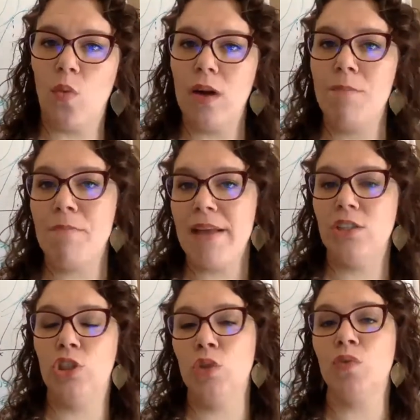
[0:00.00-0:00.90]
what it
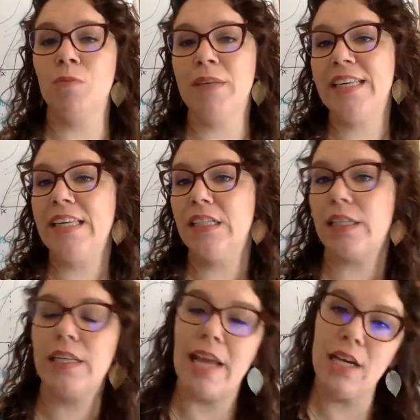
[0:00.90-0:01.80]
meant to
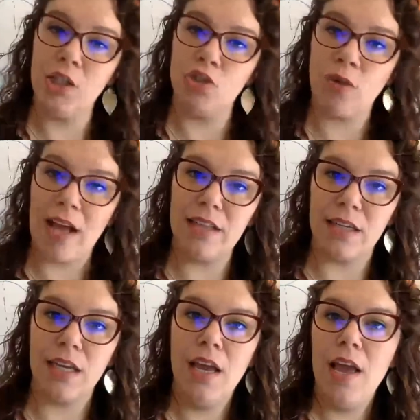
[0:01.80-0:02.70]
repeal net
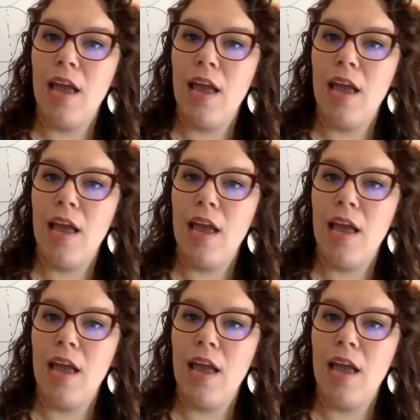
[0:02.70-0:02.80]
neutrality.